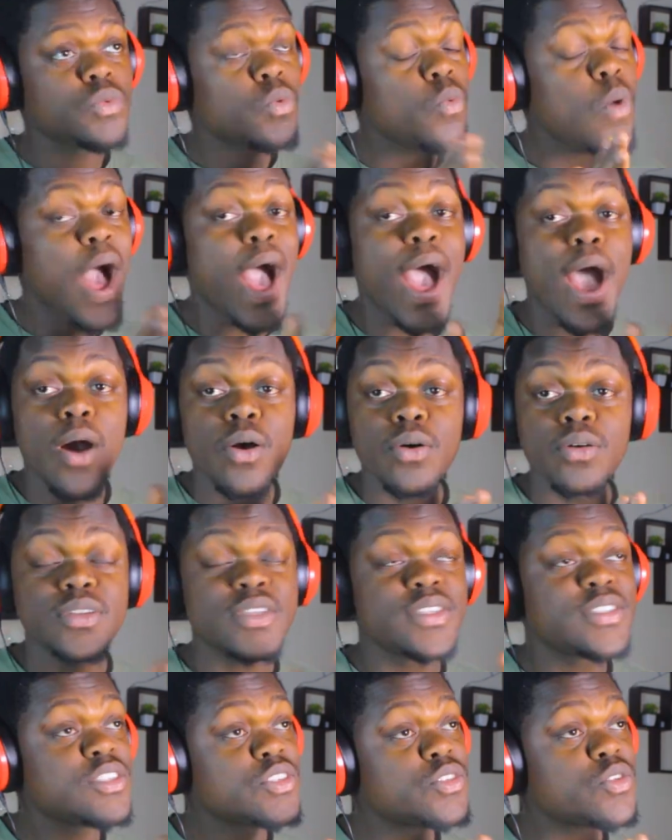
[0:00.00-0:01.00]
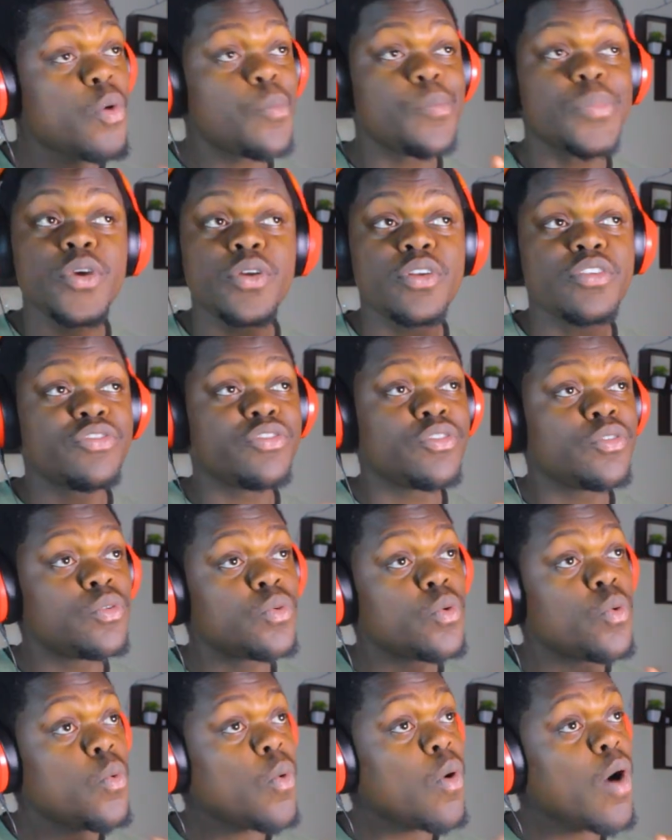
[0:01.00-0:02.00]
Wow. This is so beautiful.
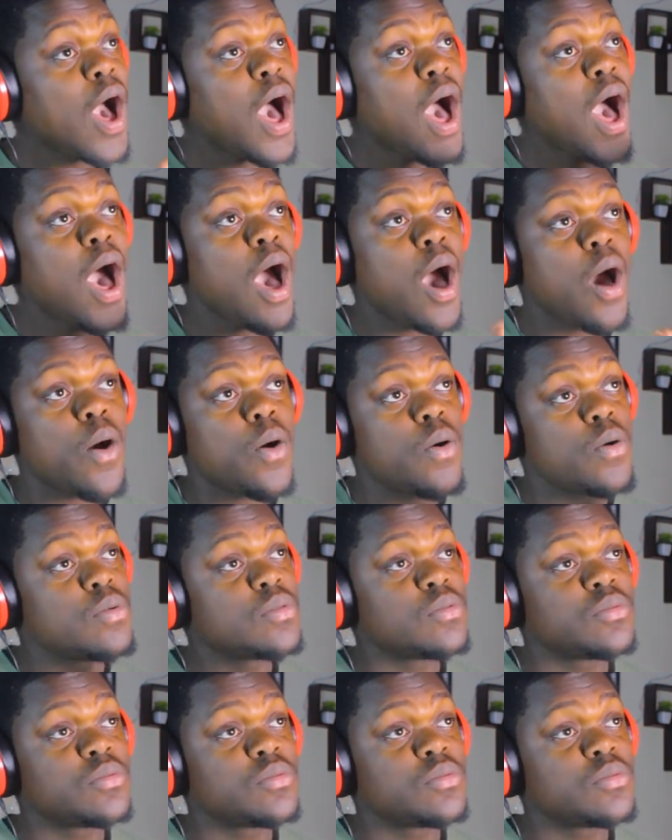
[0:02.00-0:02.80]
Wow.